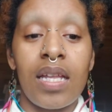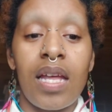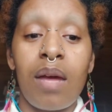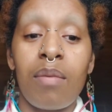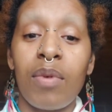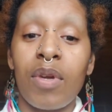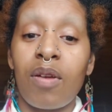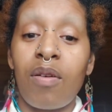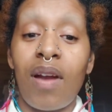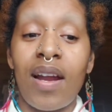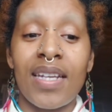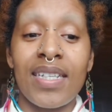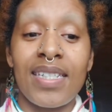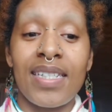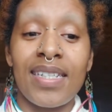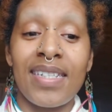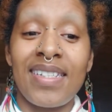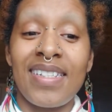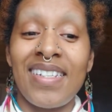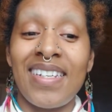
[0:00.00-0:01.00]
climate
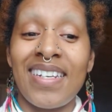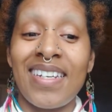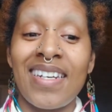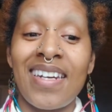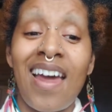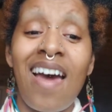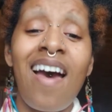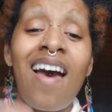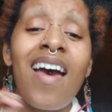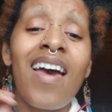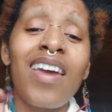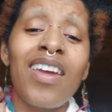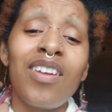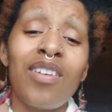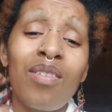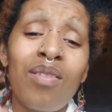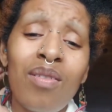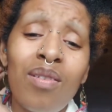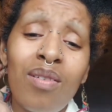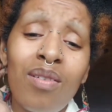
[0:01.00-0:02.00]
crisis
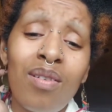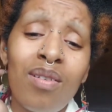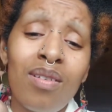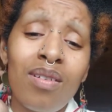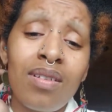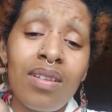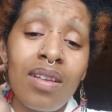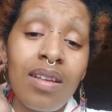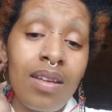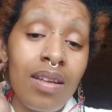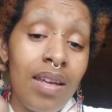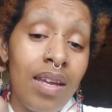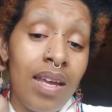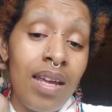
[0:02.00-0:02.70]
denial,